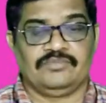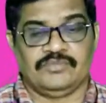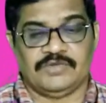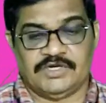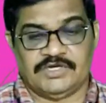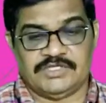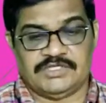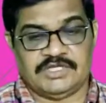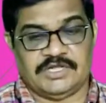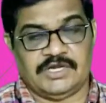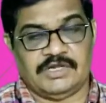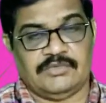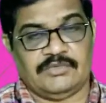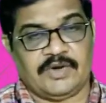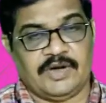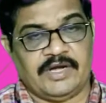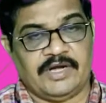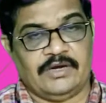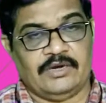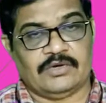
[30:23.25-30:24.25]
That is the
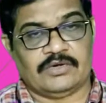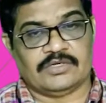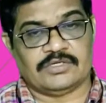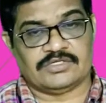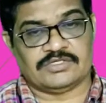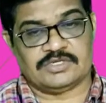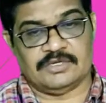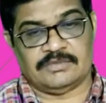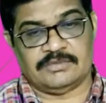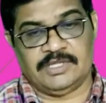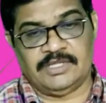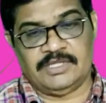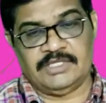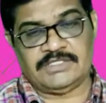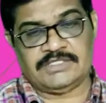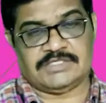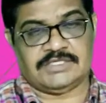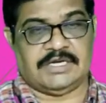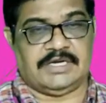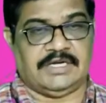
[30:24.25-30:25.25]
required locus of
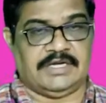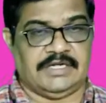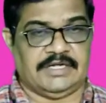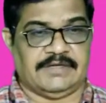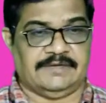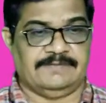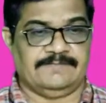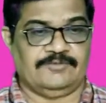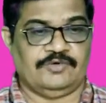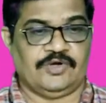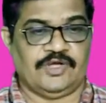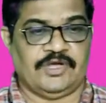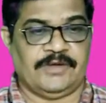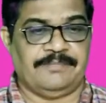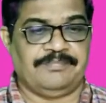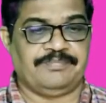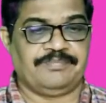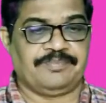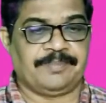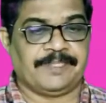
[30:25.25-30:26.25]
the center.
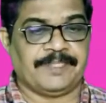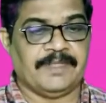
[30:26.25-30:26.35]
Okay.